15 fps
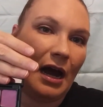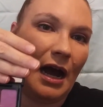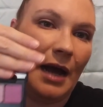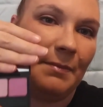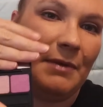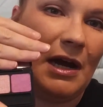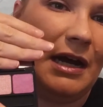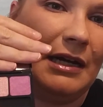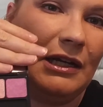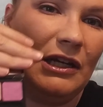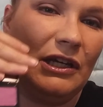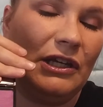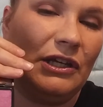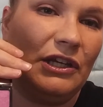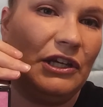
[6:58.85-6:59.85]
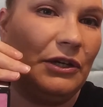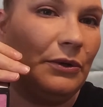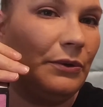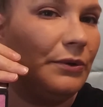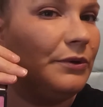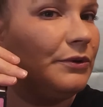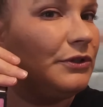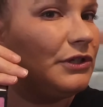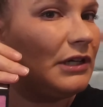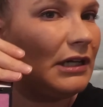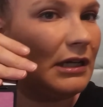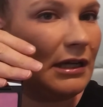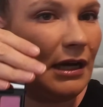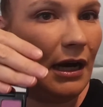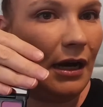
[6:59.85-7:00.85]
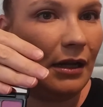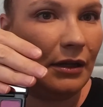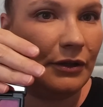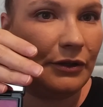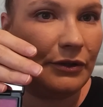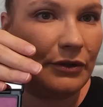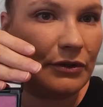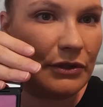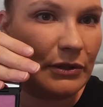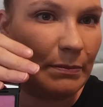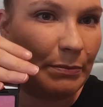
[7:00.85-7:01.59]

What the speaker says: I'm not a huge colors